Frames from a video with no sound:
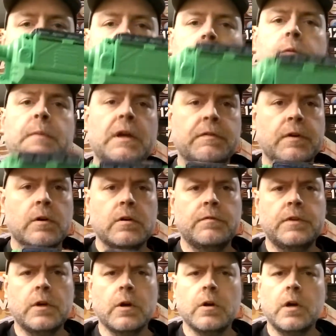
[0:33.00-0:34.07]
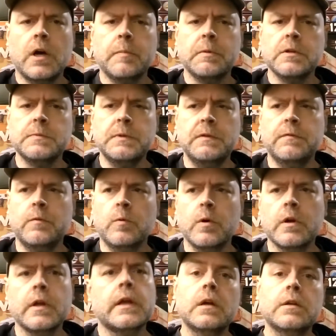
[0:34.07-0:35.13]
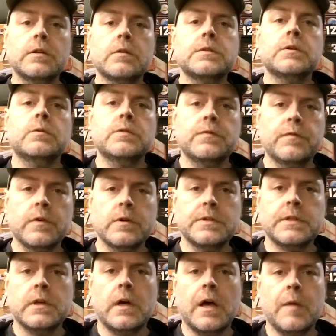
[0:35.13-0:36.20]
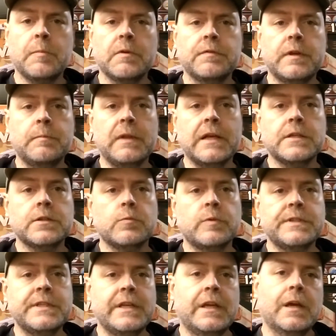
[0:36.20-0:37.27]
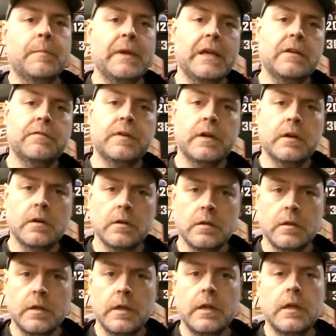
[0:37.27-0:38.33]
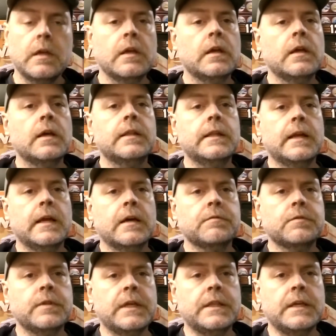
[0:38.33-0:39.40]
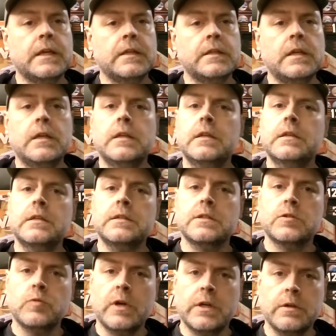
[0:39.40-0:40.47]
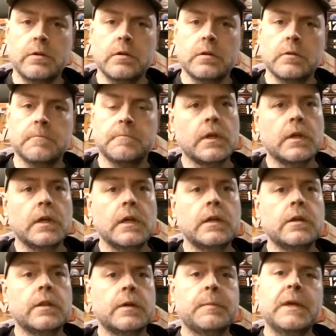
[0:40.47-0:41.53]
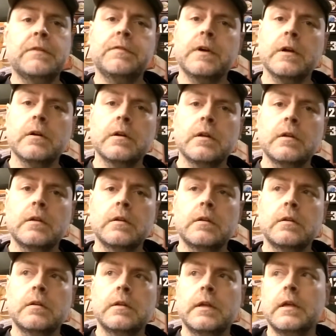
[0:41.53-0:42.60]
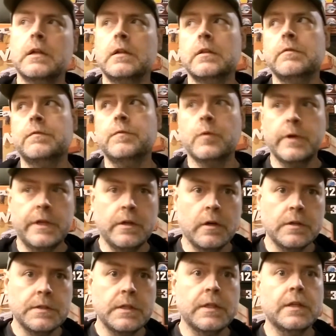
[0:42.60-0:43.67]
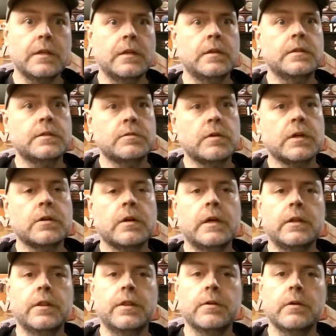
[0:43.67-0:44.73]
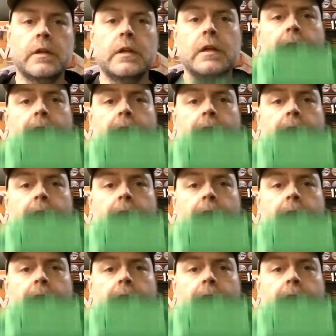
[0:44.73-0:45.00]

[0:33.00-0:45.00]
You may have heard of dart hoppers before. Dart Zone's first hopper-fed blaster was the Command Fire, and then after that they had the Destructor. Now the Command Fire held 40 darts and the Destructor held 30,